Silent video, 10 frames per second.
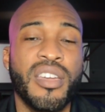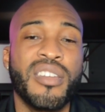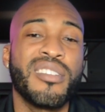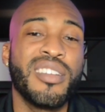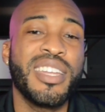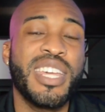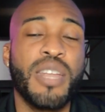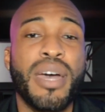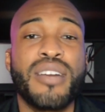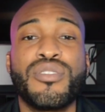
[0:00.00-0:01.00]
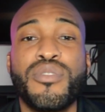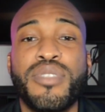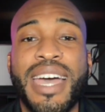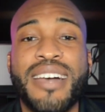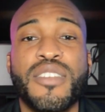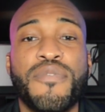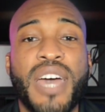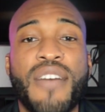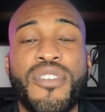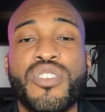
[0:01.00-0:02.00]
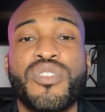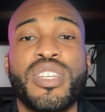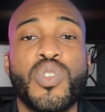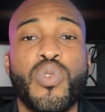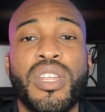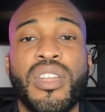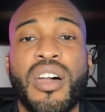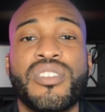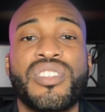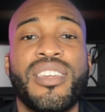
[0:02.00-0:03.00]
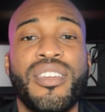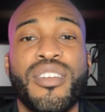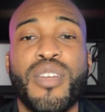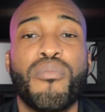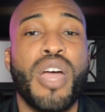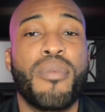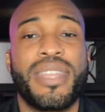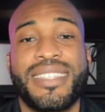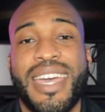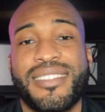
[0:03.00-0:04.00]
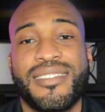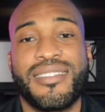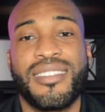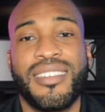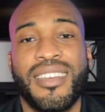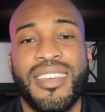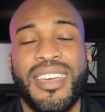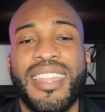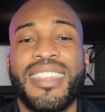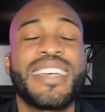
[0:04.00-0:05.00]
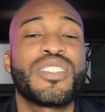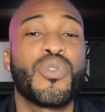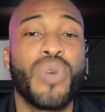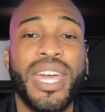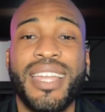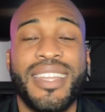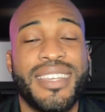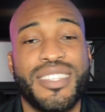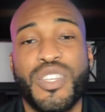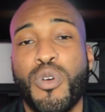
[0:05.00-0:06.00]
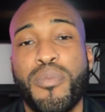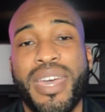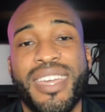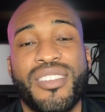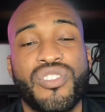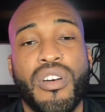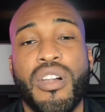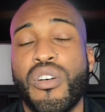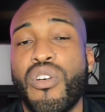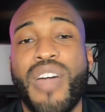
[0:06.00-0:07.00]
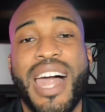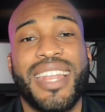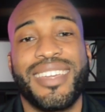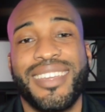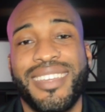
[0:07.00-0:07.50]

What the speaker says: you're looking at about $2,520 a year in property taxes. That's way less than you would pay in Charlotte or Raleigh.